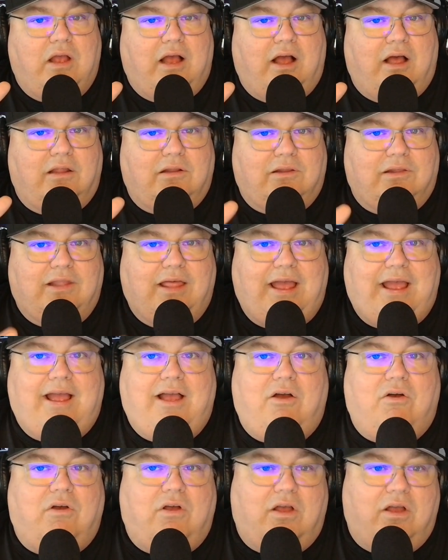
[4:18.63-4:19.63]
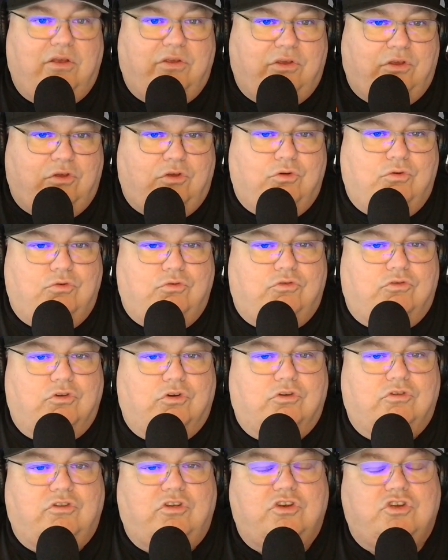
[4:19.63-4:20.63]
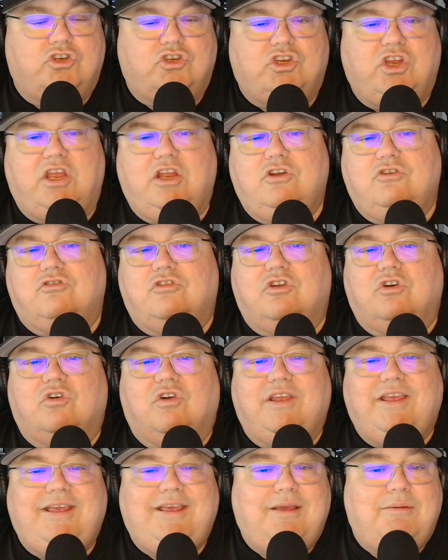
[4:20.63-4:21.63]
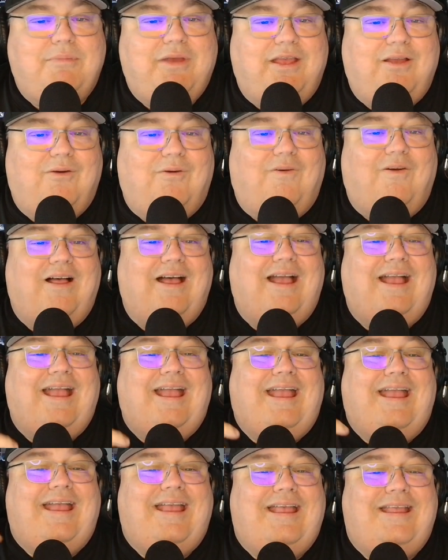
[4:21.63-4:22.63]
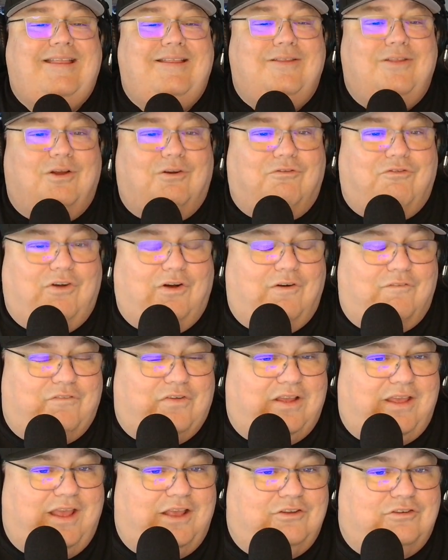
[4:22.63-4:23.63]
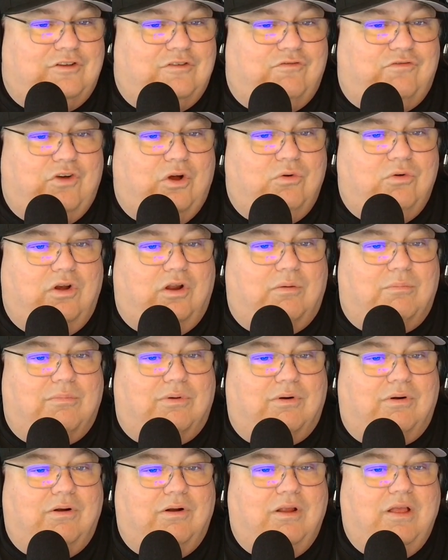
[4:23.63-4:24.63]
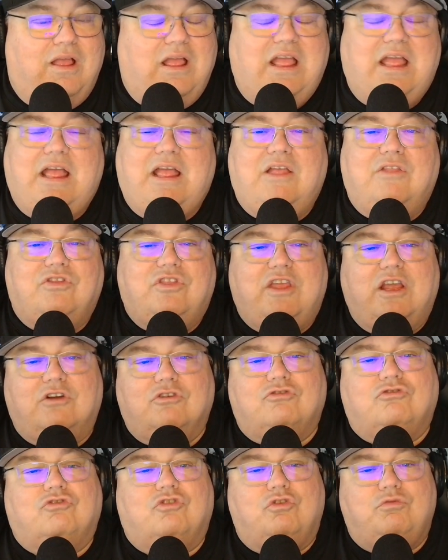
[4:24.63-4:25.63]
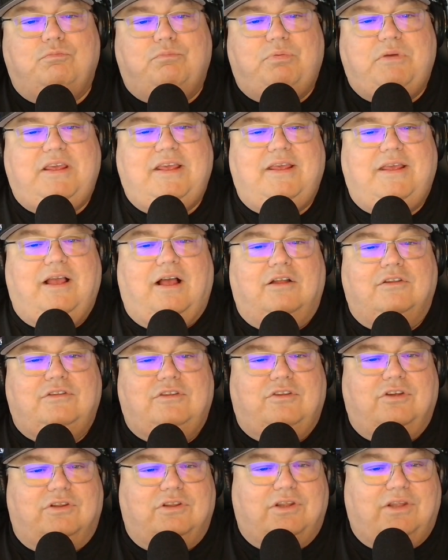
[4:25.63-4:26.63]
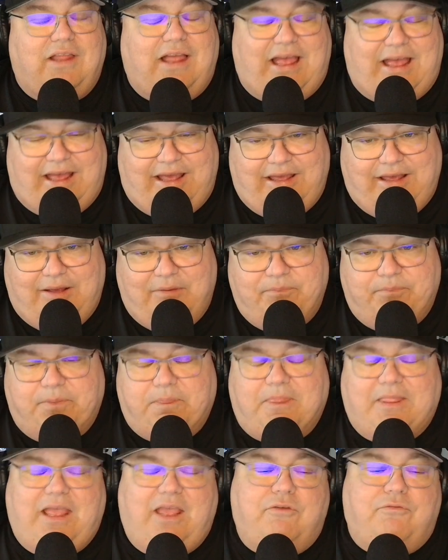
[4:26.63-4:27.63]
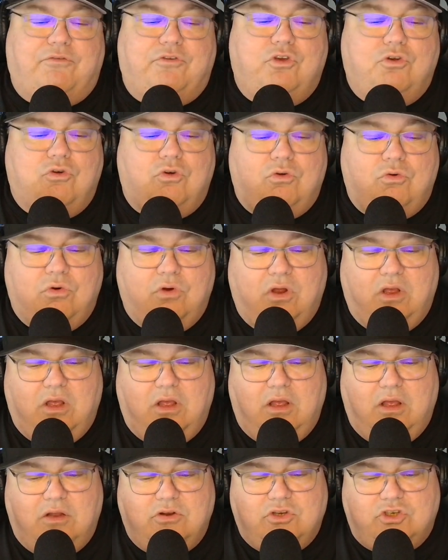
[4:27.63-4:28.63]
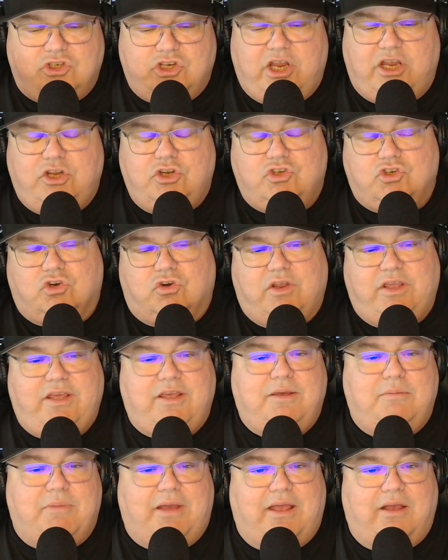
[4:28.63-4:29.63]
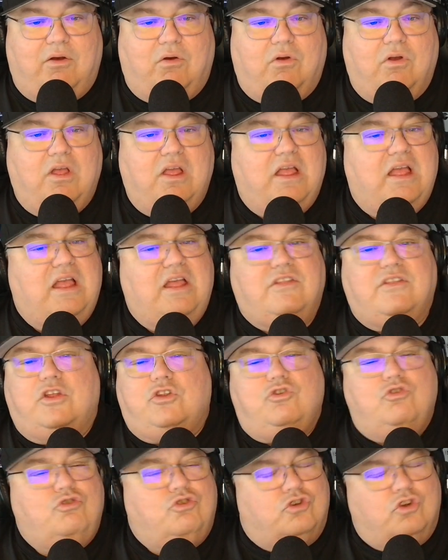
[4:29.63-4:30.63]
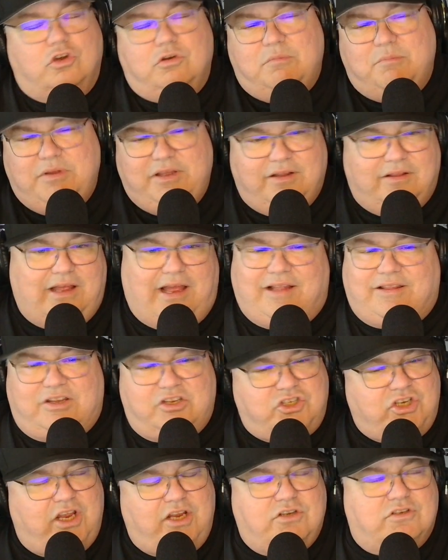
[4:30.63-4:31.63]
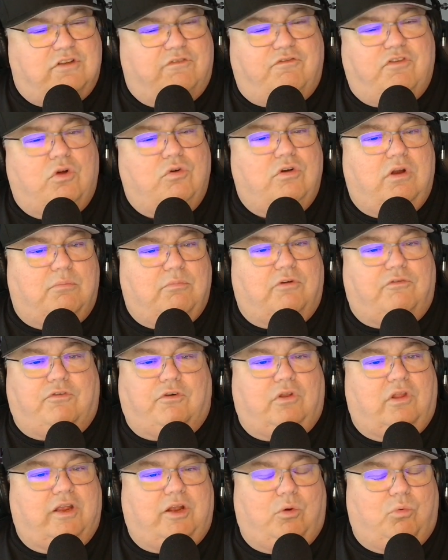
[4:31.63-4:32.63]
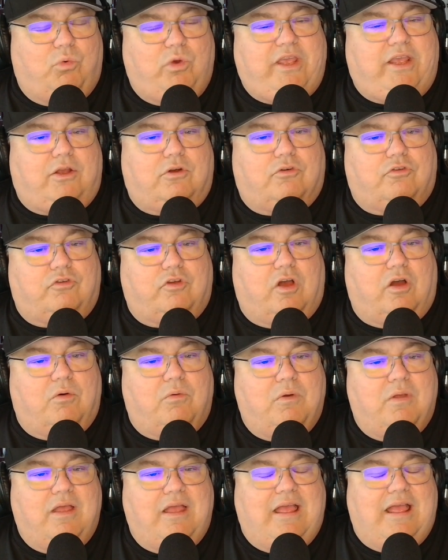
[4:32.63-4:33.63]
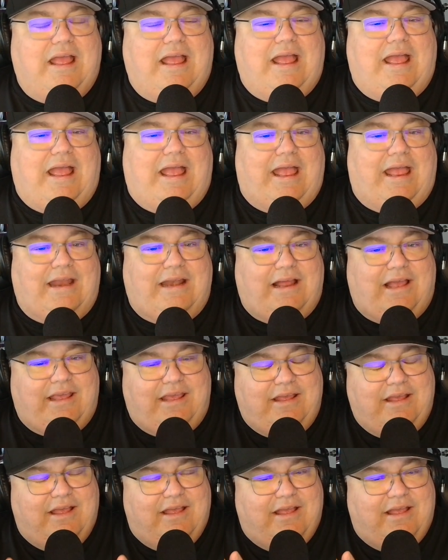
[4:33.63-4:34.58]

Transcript: allow a user to change their email and their verification phone number, there should be a delay. If you change your email, then you shouldn't be allowed to change the phone number for like a week or so. And I